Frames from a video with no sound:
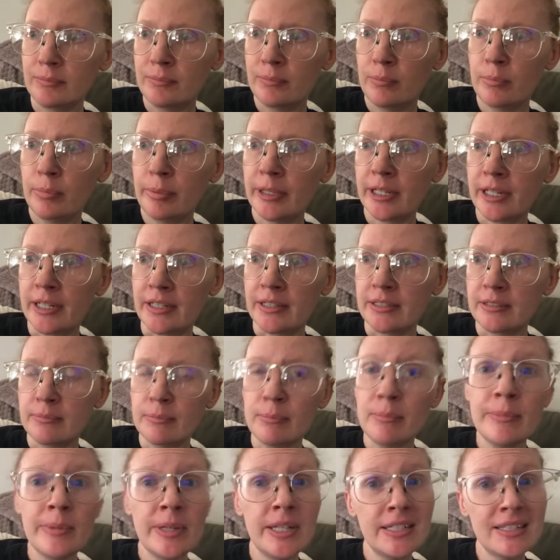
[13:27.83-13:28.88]
But
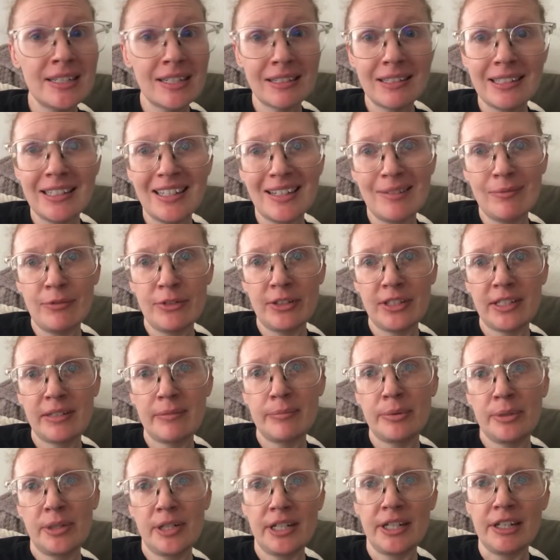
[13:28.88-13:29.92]
mentally I'm feeling
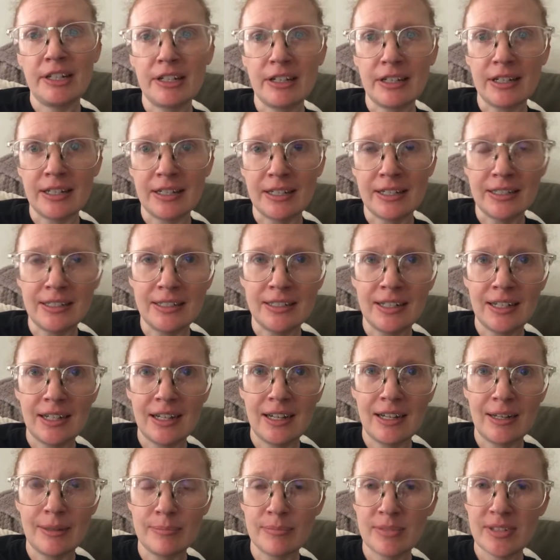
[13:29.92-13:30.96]
pretty good.
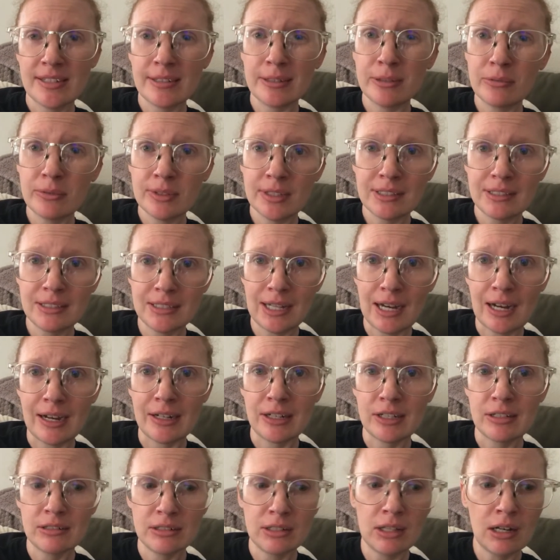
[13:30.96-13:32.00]
I'm still really
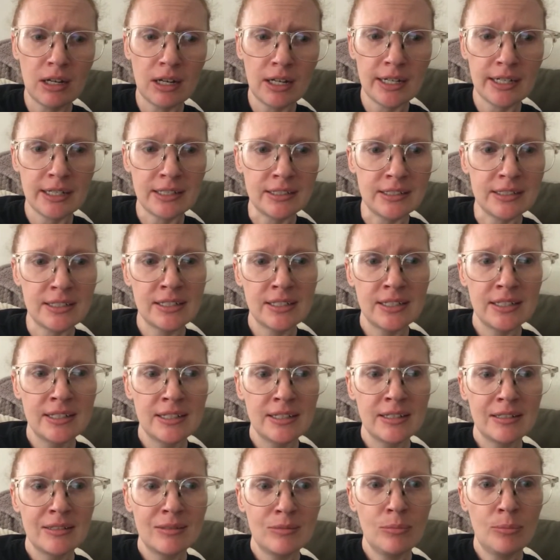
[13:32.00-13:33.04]
tired a lot,
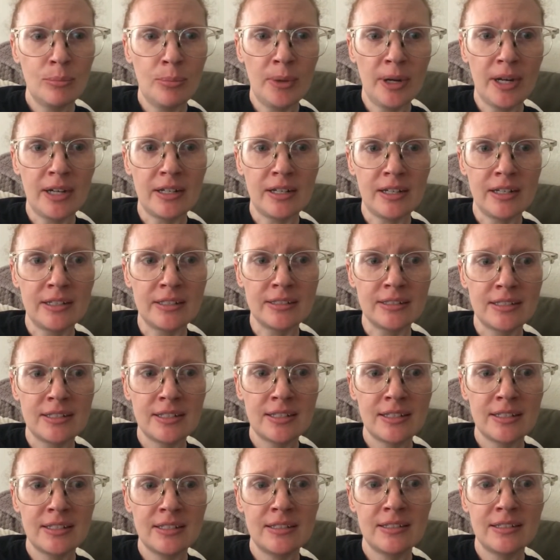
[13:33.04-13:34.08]
but
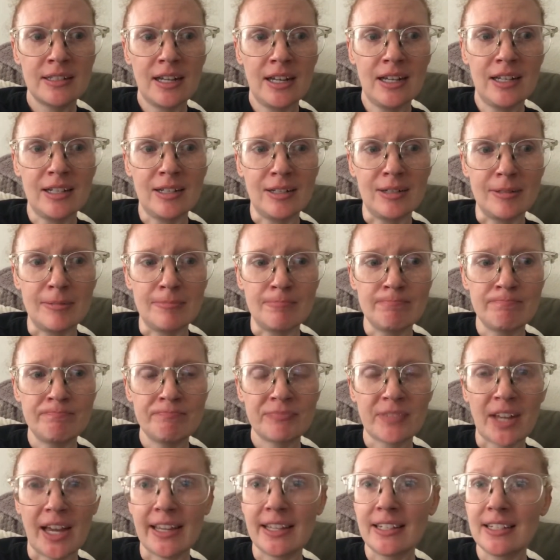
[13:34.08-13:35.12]

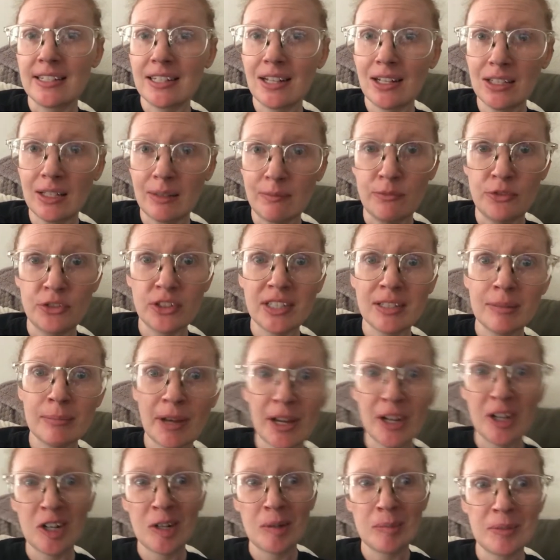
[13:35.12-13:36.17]
I can tell I'm feeling
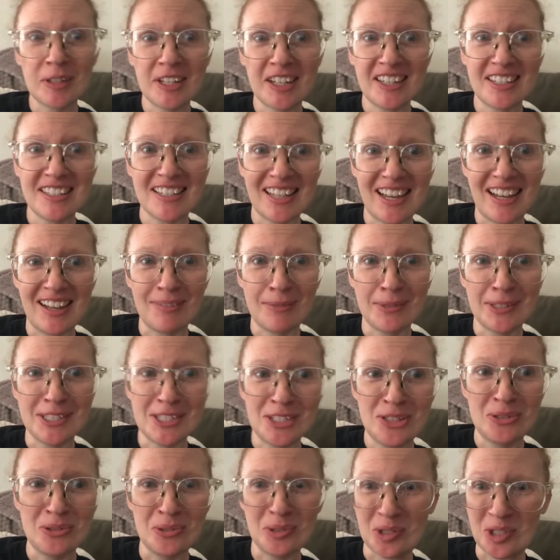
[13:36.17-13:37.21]
better because I want
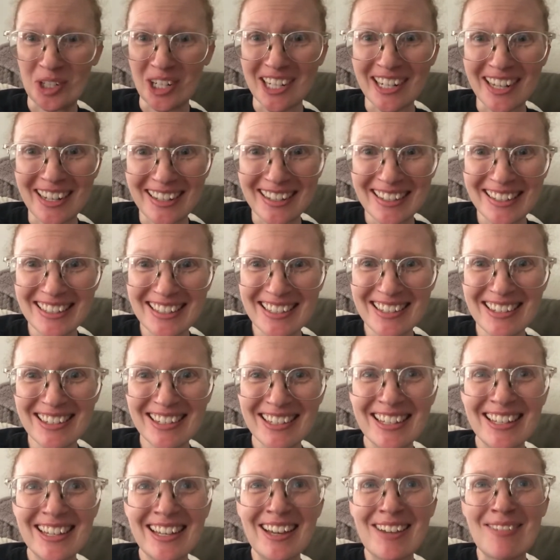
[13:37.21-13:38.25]
to organize
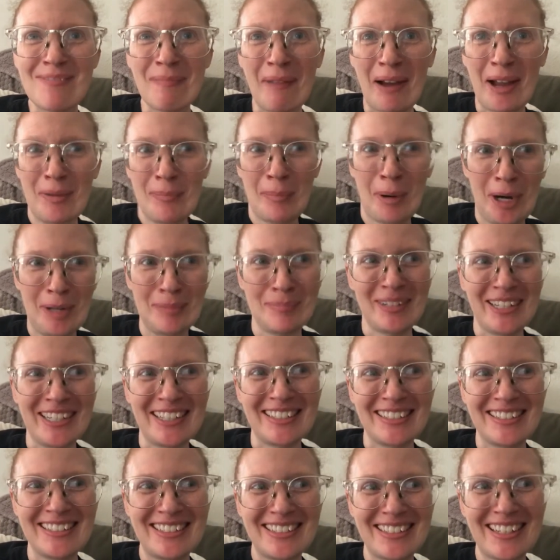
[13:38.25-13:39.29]
my
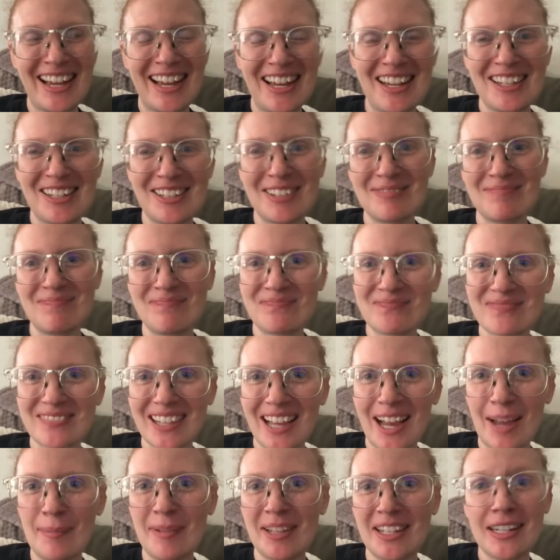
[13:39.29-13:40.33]
apartment.
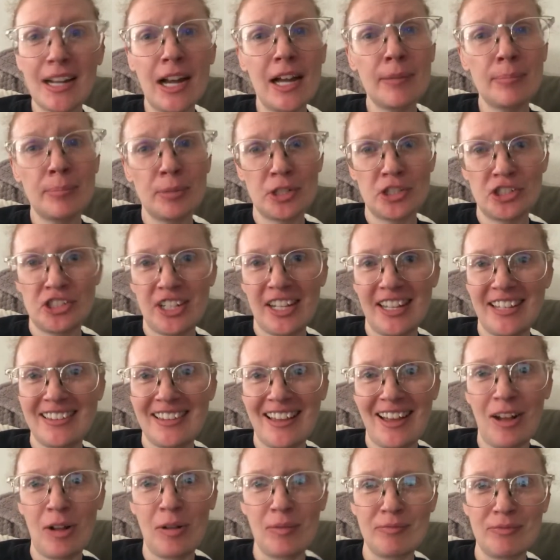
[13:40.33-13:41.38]
I mean, I appreciate the
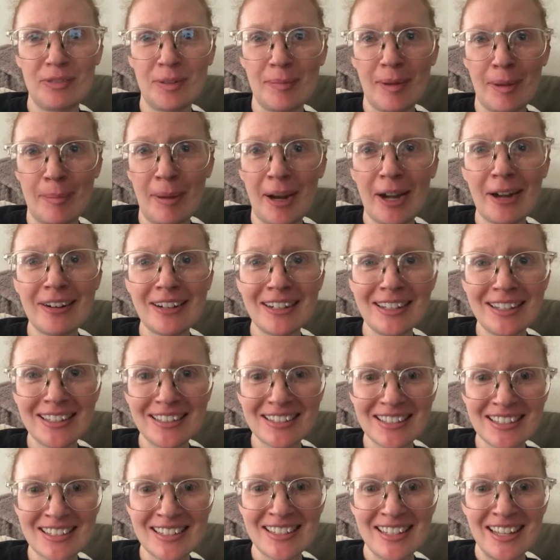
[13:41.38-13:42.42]
help from my
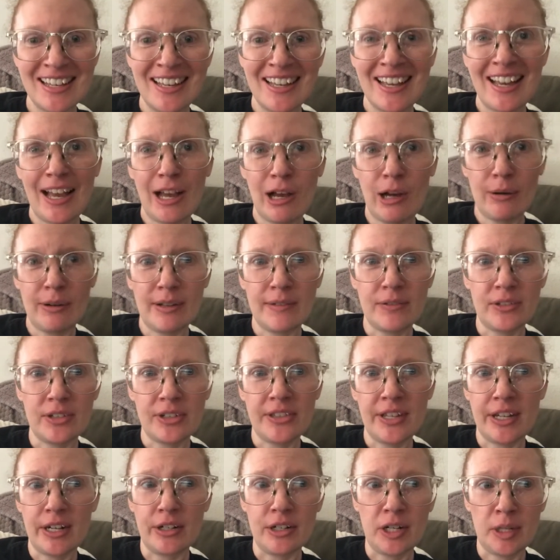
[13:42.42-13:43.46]
parents. However,
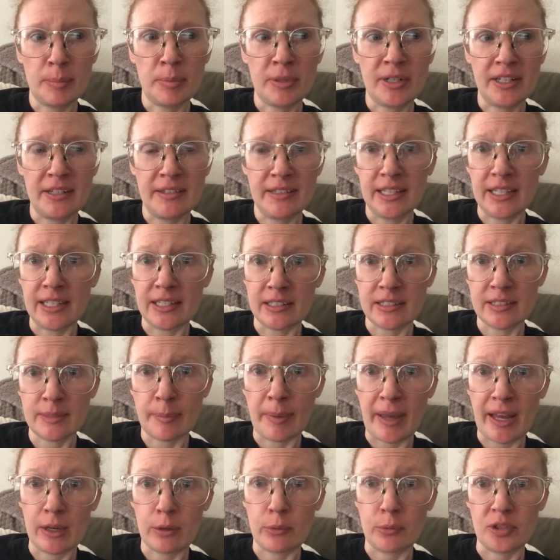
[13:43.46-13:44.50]
they are not putting things
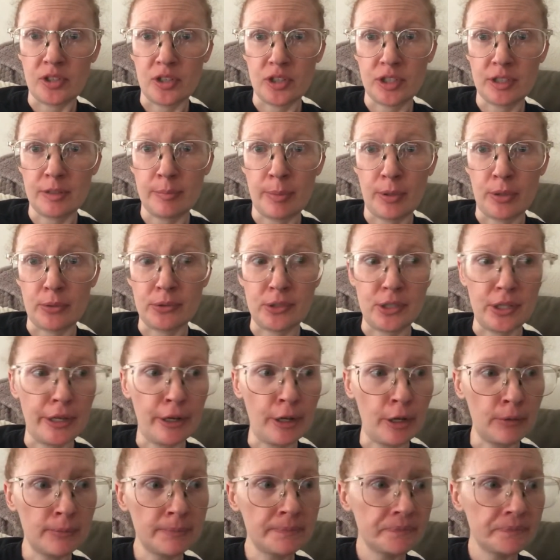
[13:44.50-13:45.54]
back where they're supposed to go.